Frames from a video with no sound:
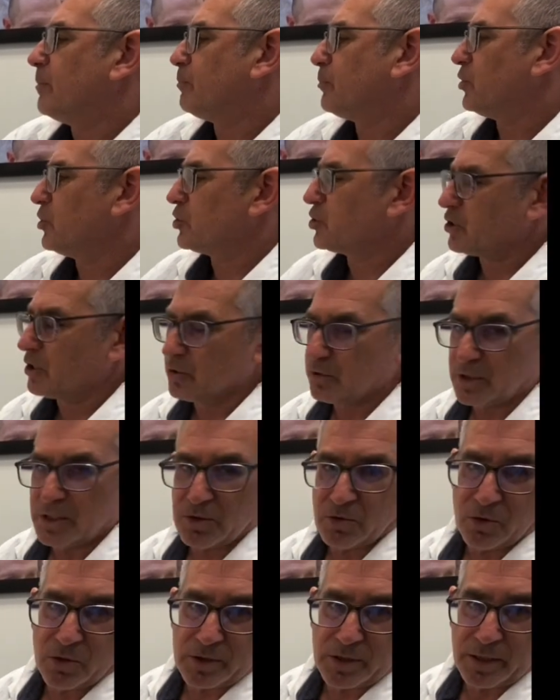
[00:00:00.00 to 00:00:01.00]
push out the
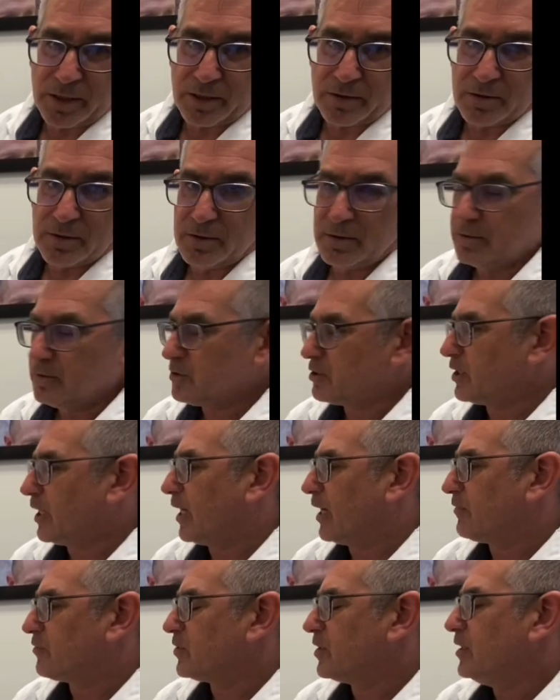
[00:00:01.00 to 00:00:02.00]
old hair
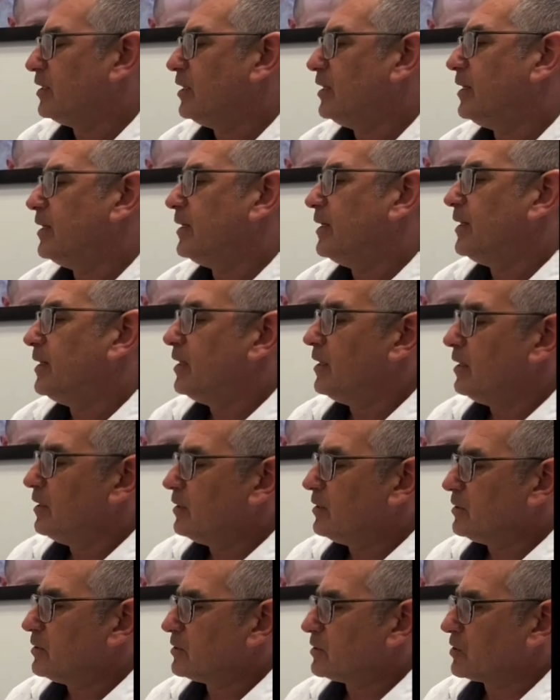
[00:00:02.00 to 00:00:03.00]
shaft.
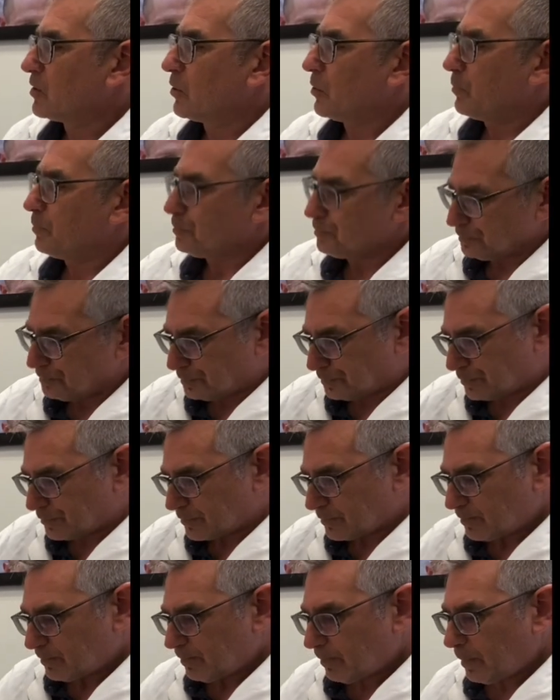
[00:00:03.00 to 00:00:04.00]
So,
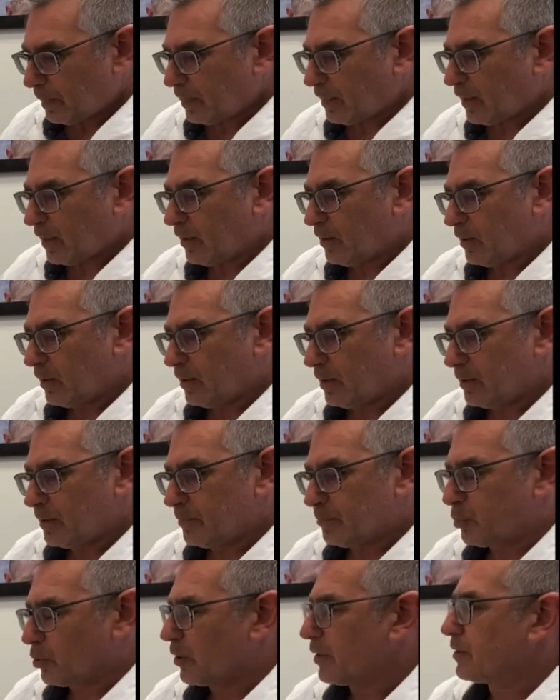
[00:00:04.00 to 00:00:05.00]

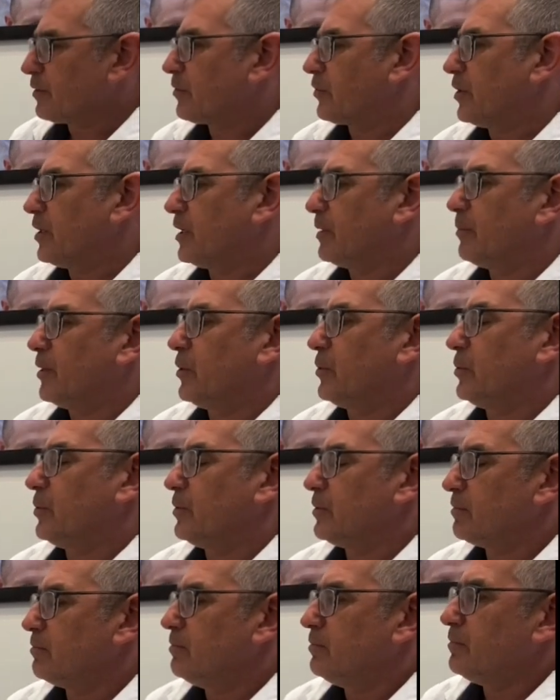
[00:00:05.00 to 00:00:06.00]
important thing about
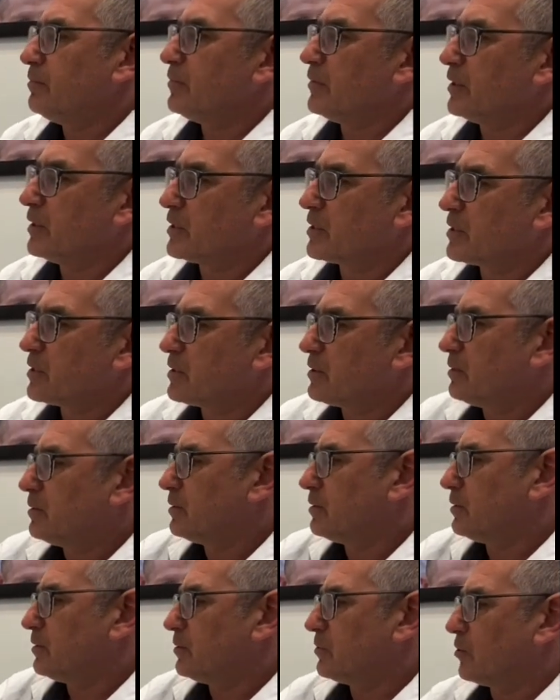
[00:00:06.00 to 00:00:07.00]
this
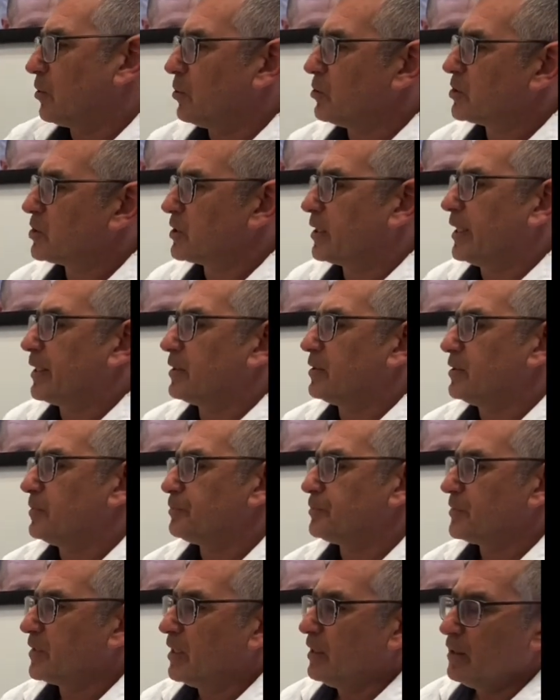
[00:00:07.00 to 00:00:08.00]
growth cycle.
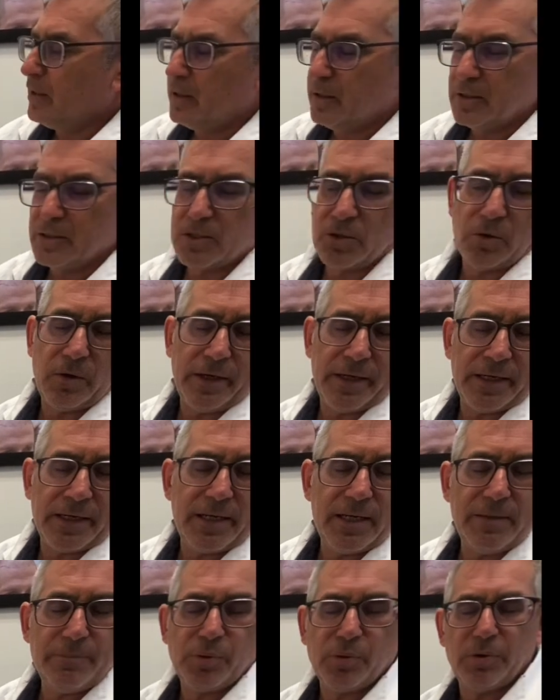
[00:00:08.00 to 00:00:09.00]
So at
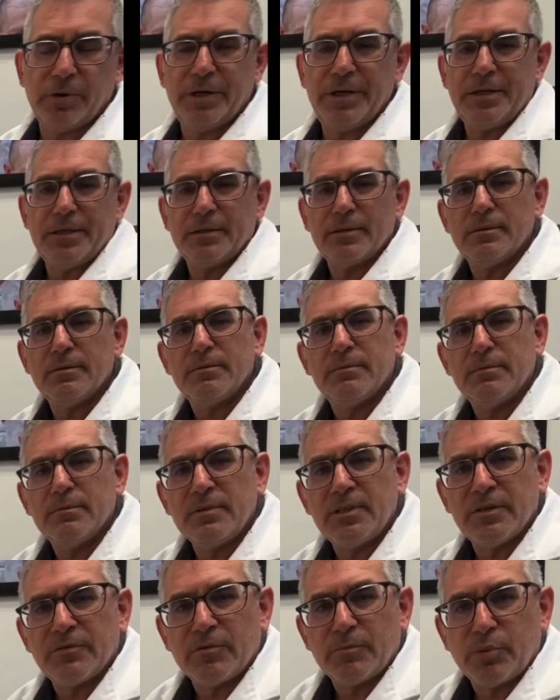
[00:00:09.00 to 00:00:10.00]
any
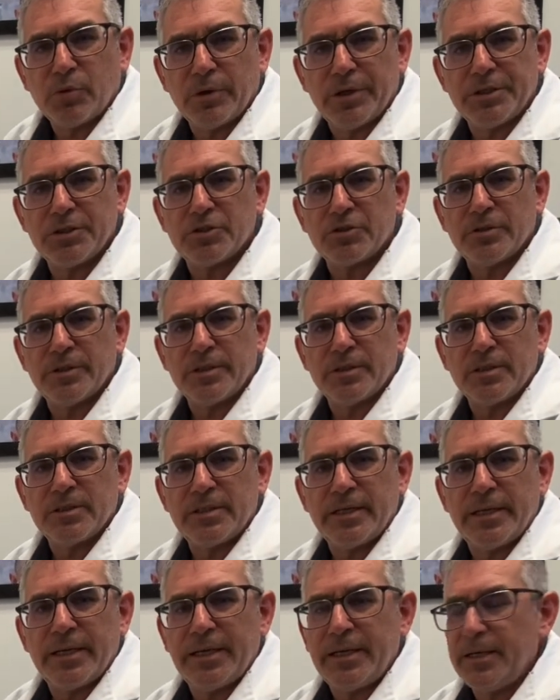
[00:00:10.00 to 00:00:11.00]
given point during the
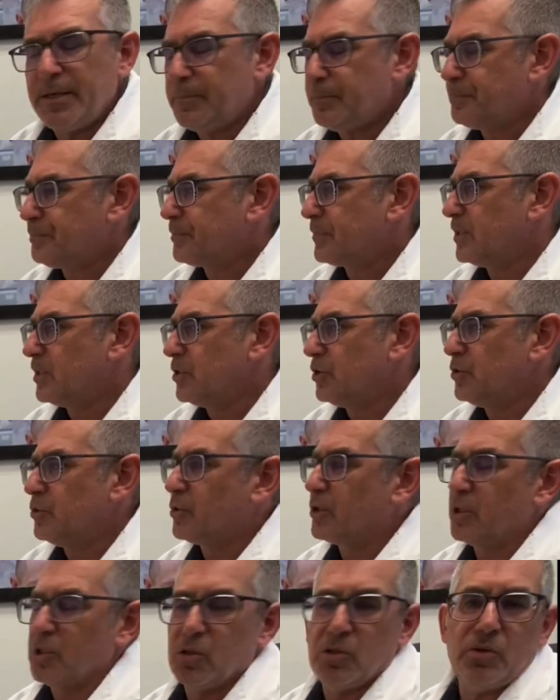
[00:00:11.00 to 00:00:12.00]
day, you
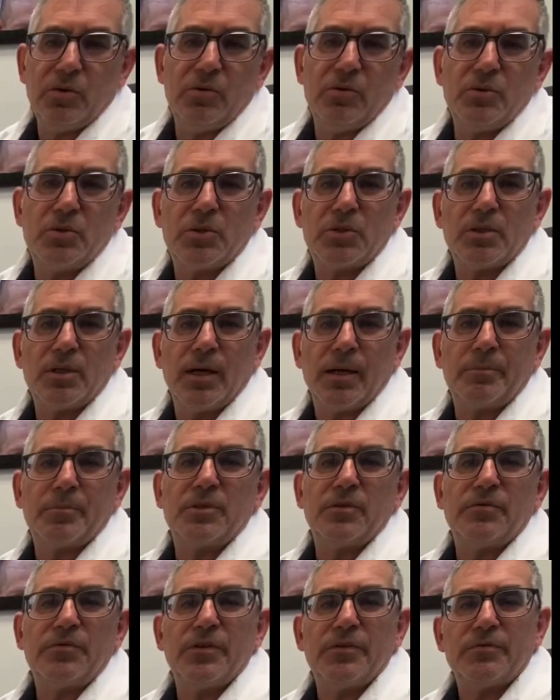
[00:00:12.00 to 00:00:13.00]
can lose up to
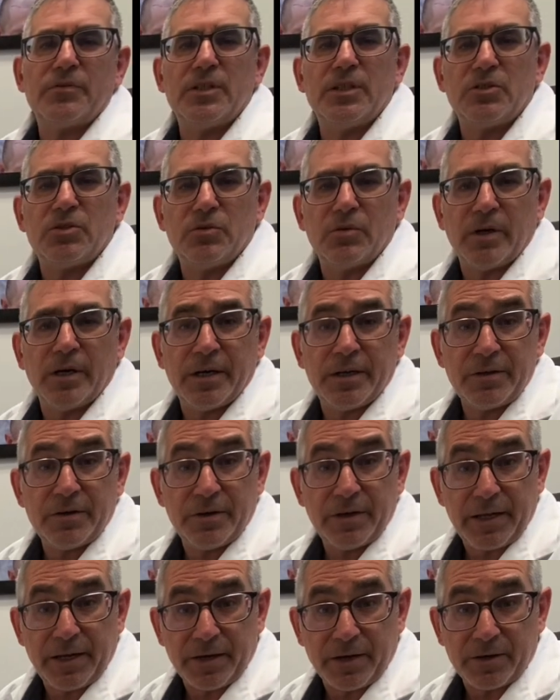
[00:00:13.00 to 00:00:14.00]
50 to 100
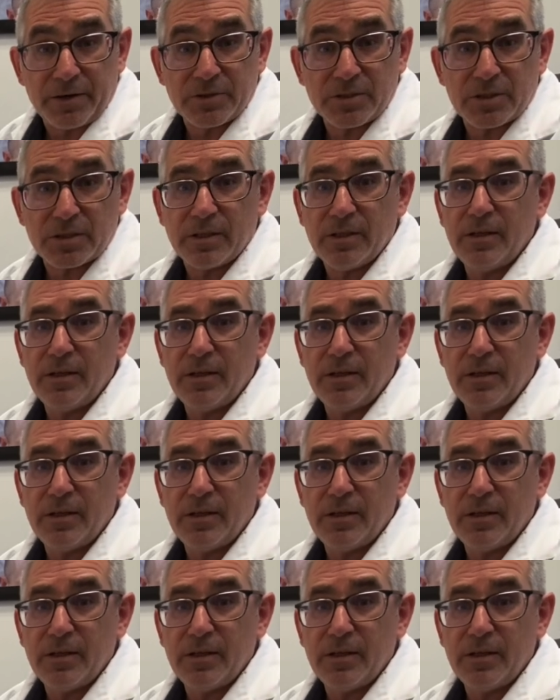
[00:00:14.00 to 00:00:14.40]
hairs,